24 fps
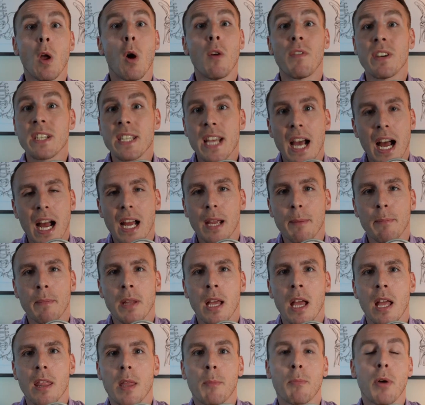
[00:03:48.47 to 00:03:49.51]
Over time,
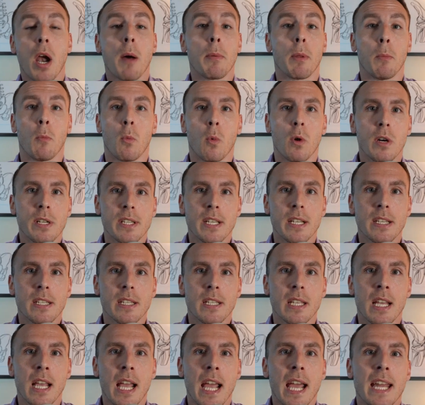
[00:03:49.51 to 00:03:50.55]
the problem
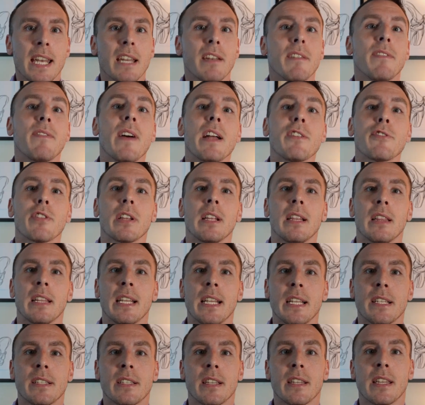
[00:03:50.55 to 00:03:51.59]
worsens and it eventually
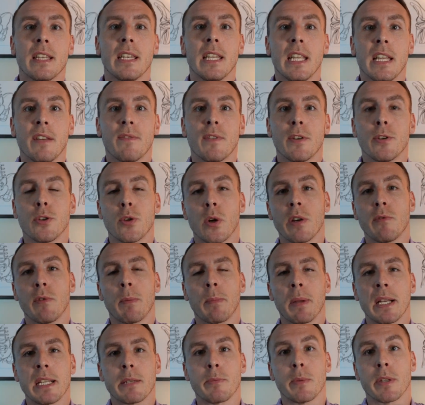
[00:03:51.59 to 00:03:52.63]
leads to the need for joint
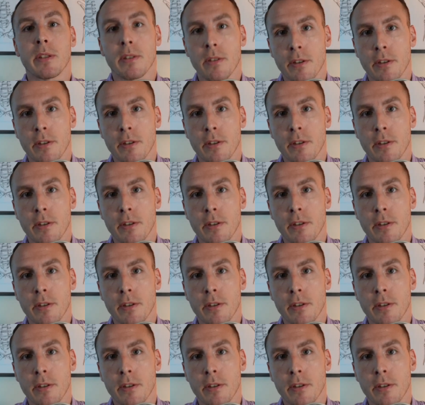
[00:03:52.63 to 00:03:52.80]
replacement